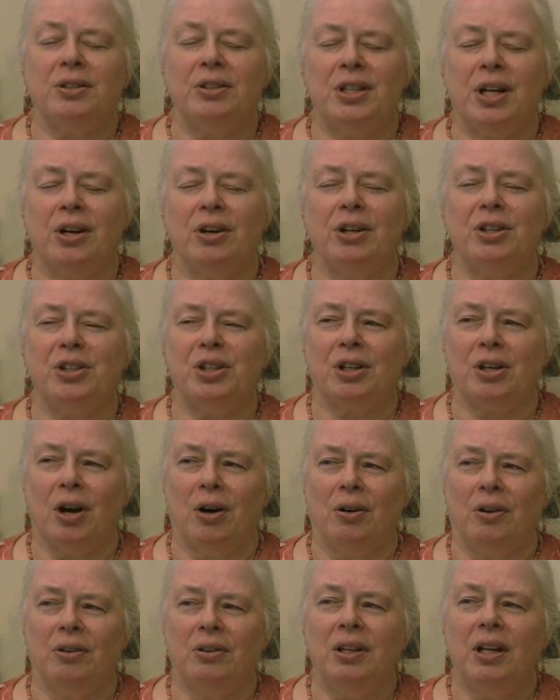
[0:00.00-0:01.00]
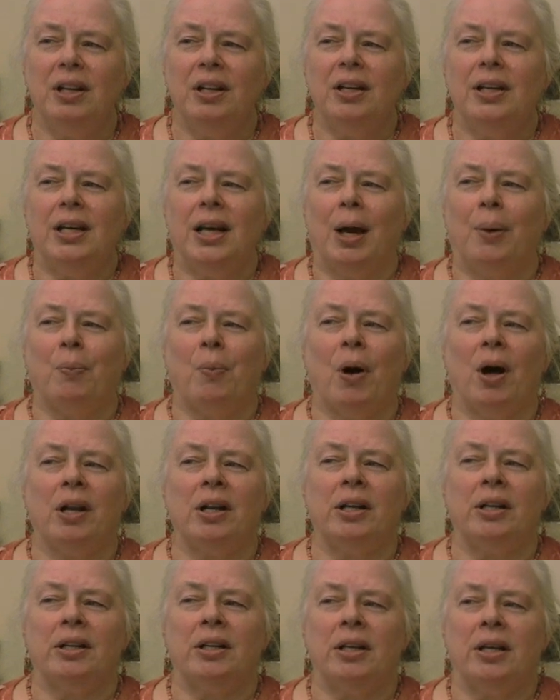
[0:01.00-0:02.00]
Chacon and
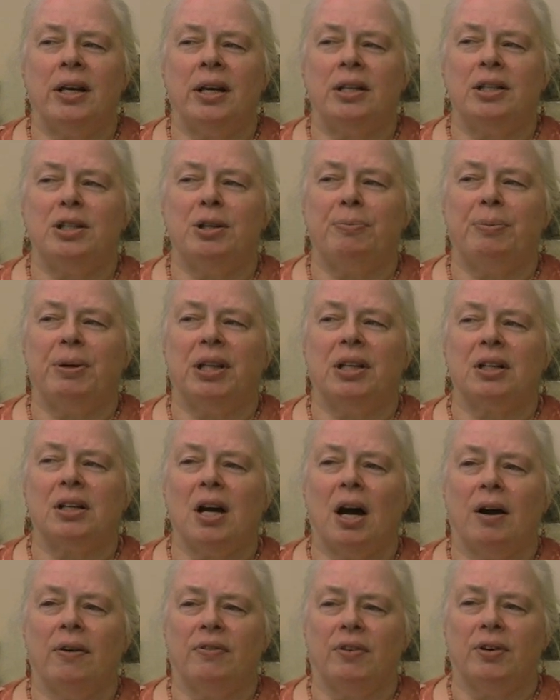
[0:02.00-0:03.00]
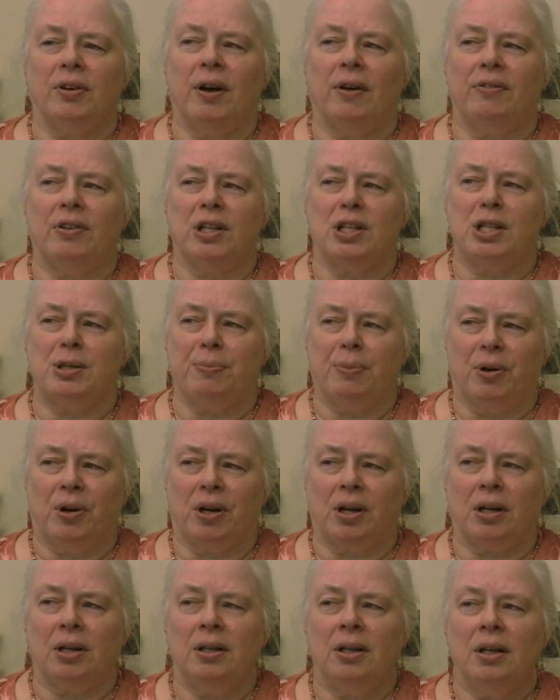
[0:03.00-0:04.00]
wanted it to be the cover of this
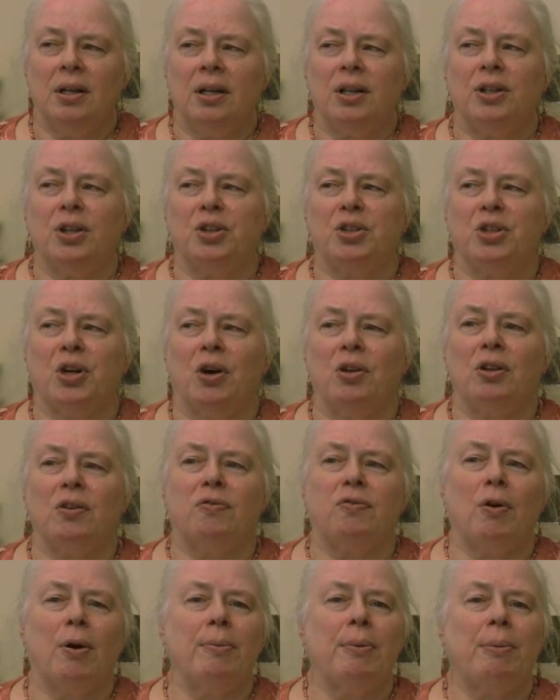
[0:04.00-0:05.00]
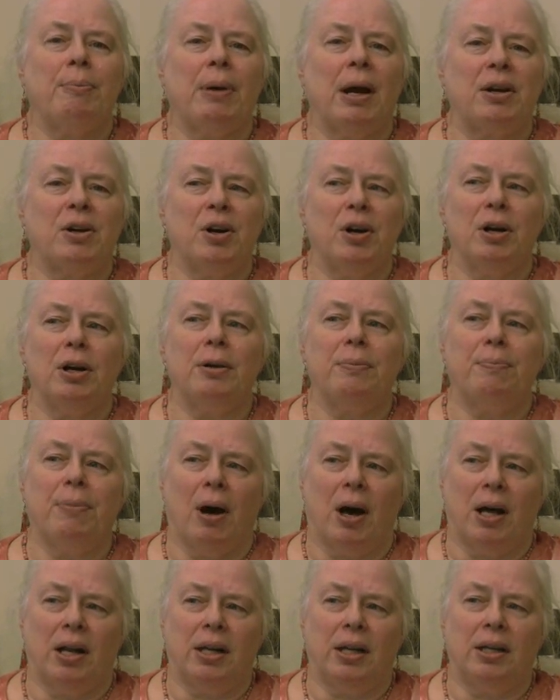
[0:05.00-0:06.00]
book, to show the form of my current
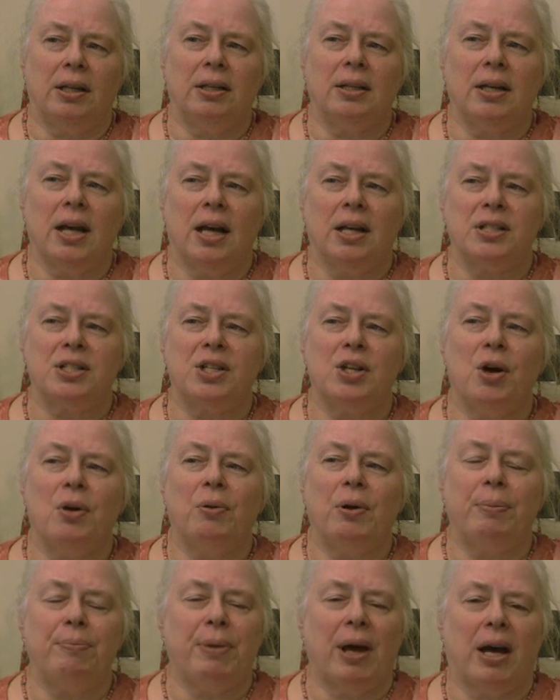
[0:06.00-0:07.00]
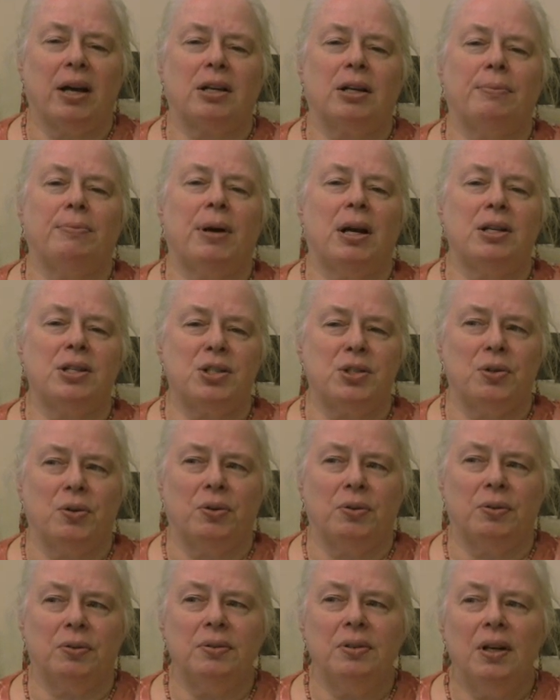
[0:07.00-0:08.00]
body has no impact on my
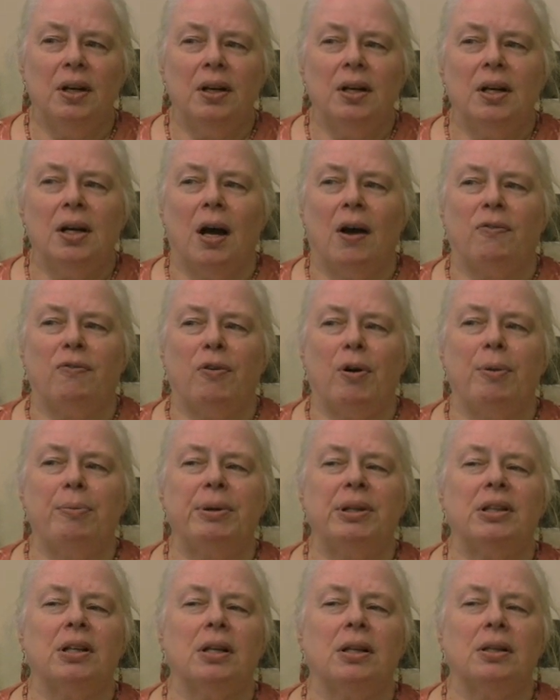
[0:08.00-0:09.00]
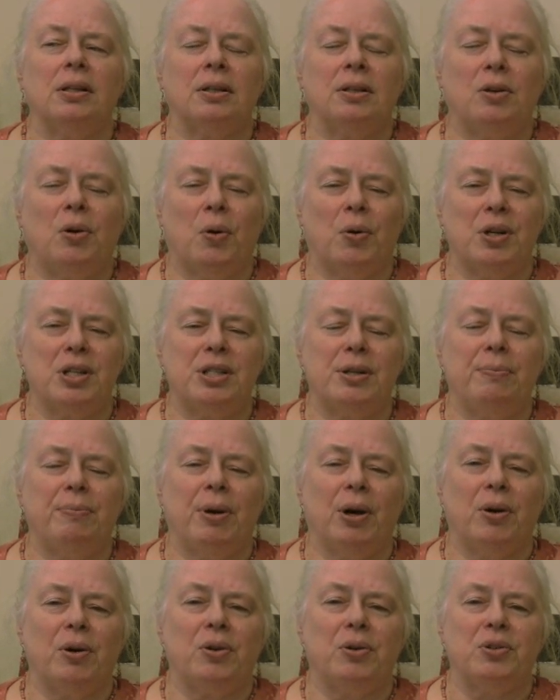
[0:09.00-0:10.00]
soul, affirming the Course in
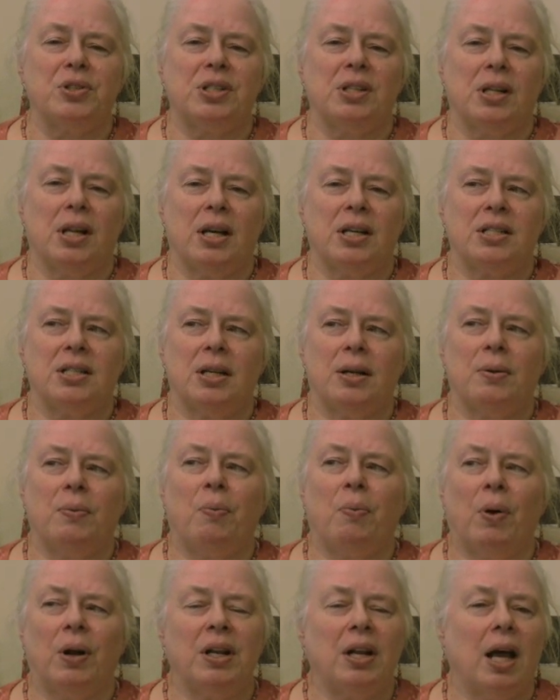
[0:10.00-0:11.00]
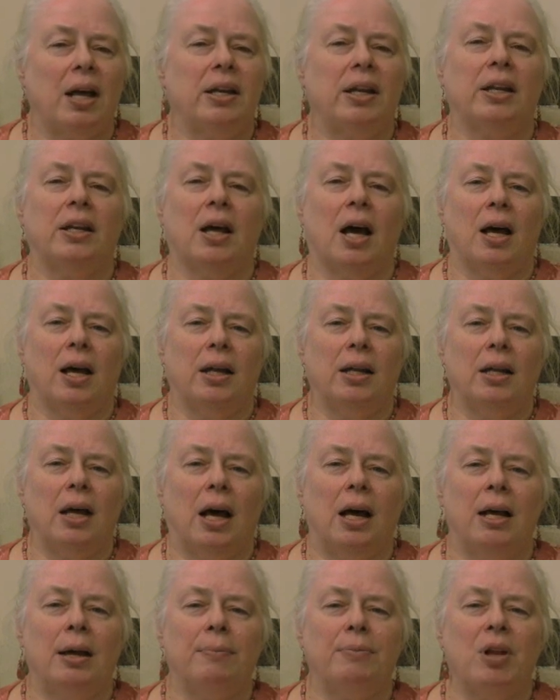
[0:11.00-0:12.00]
Miracles lesson 199,
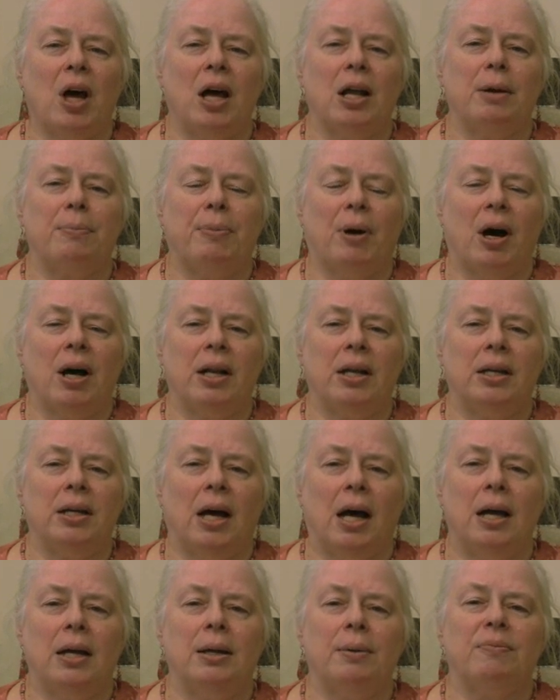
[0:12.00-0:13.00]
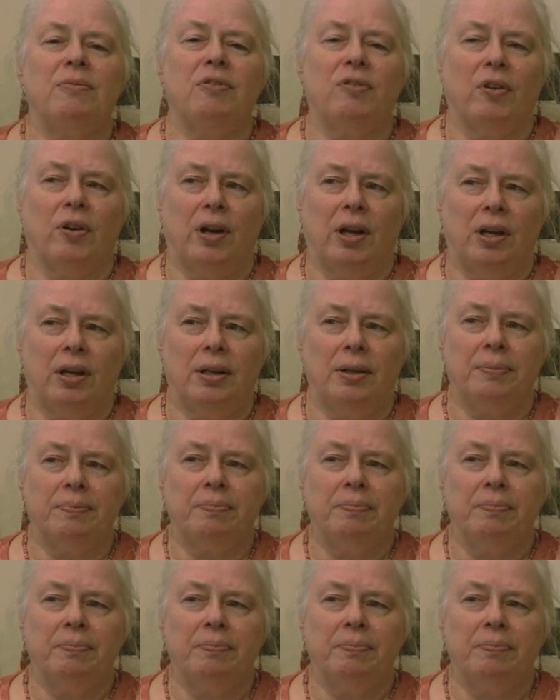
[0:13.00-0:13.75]
I am not a body, I am free.